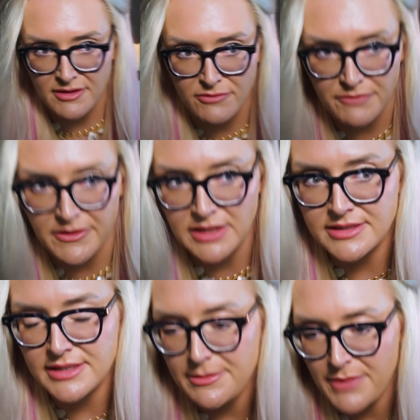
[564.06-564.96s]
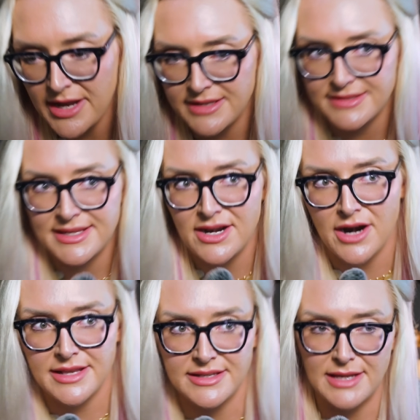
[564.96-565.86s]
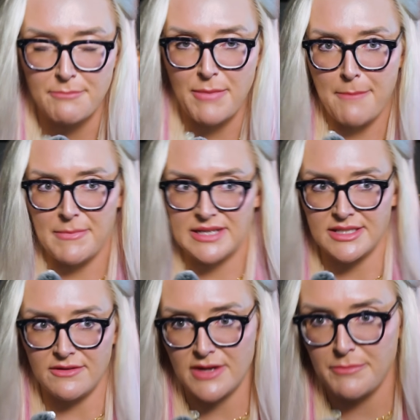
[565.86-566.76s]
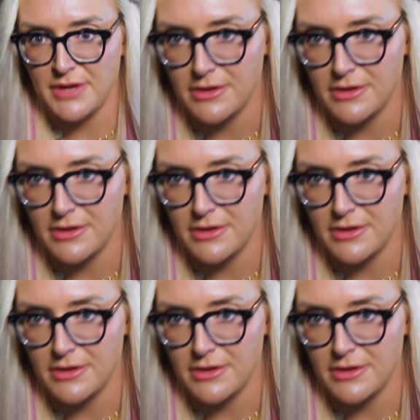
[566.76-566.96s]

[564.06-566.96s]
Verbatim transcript: My foot fell asleep. I had to sit on it to like pop myself up